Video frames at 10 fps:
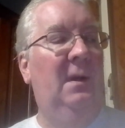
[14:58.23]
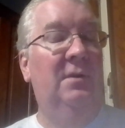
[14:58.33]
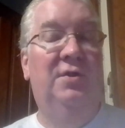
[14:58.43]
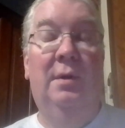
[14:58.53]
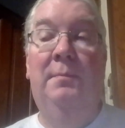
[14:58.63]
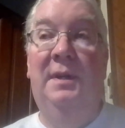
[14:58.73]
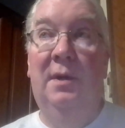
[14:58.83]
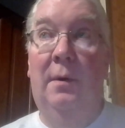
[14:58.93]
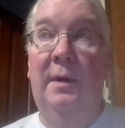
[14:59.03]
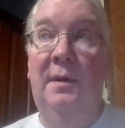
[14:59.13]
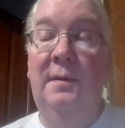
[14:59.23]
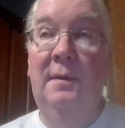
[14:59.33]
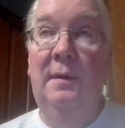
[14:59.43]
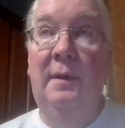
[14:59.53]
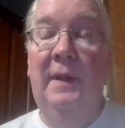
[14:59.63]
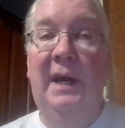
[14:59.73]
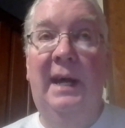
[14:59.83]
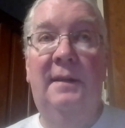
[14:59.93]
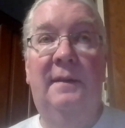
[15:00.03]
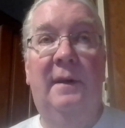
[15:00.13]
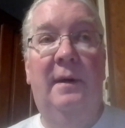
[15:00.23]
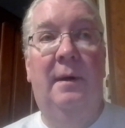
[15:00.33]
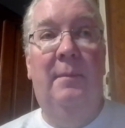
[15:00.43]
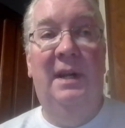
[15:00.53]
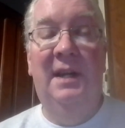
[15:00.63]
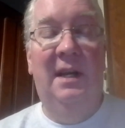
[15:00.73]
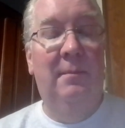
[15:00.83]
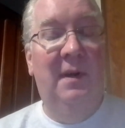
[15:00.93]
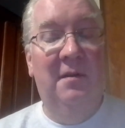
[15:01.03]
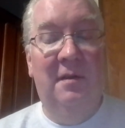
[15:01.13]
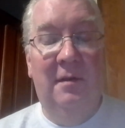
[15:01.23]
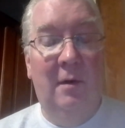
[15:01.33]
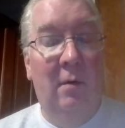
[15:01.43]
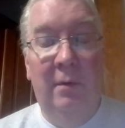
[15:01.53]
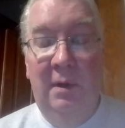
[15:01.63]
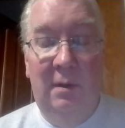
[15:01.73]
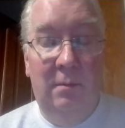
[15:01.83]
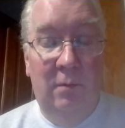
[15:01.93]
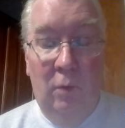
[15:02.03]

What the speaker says: It should be noted that my database is only